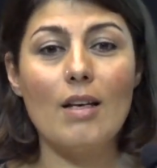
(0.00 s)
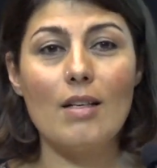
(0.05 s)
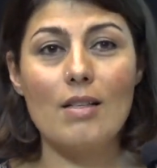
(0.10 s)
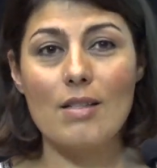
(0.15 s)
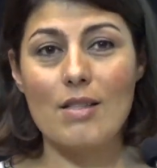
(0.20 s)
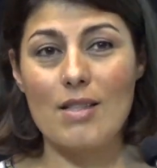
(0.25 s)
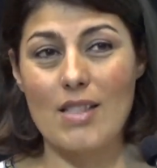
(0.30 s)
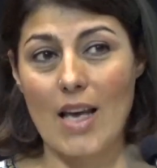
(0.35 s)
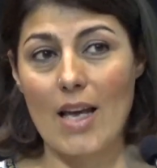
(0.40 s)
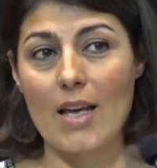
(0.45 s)

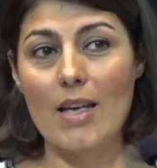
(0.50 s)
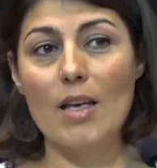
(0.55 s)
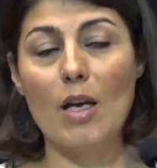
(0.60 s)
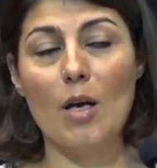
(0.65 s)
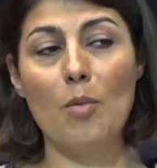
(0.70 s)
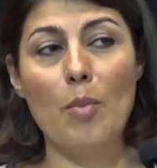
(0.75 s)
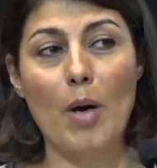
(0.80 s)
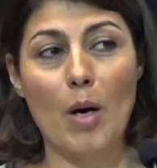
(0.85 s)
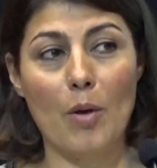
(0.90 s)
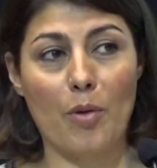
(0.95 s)
say
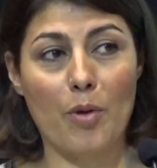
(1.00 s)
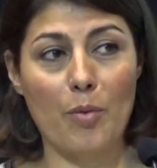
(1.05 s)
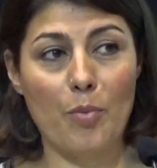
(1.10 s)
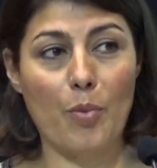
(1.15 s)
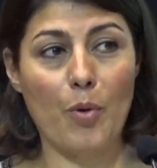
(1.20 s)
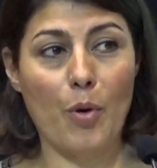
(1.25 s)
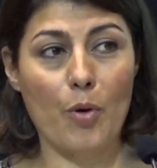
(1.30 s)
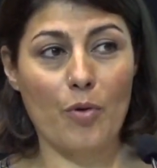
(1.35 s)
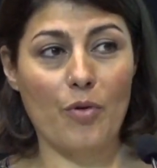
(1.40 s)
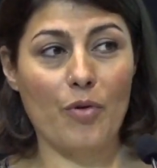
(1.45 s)
about the
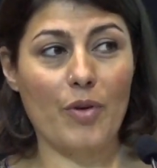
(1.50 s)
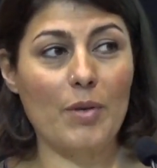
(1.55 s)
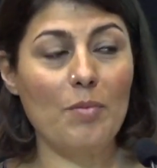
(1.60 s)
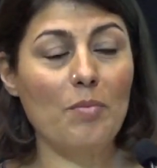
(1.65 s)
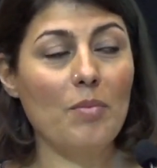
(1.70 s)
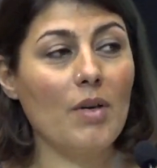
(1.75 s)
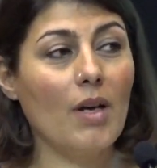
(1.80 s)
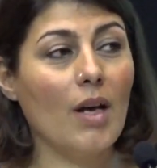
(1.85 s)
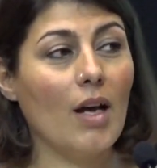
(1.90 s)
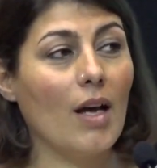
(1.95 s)

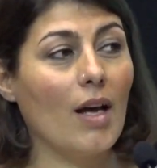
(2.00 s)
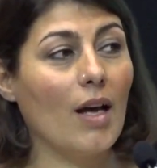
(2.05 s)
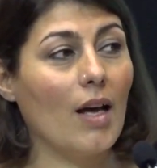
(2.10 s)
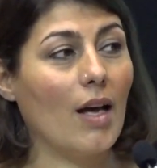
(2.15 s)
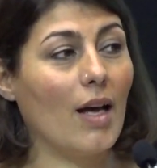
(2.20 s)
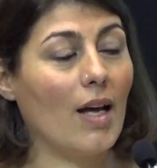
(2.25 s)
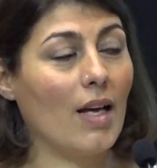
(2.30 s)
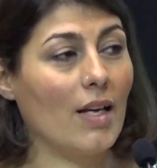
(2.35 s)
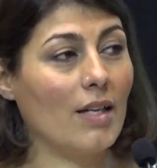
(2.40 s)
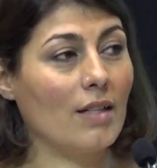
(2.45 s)
program,
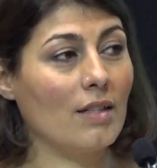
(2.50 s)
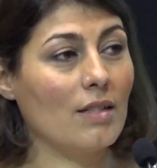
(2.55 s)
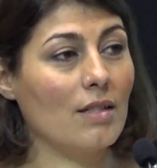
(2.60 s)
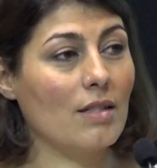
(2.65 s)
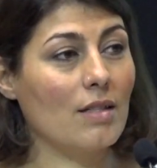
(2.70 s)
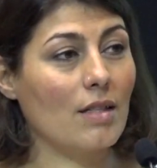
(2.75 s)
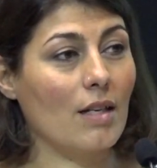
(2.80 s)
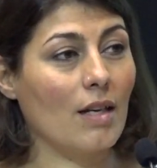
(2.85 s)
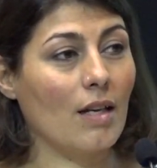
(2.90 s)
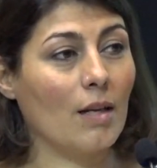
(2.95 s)

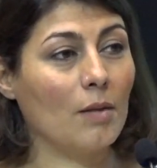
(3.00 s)
and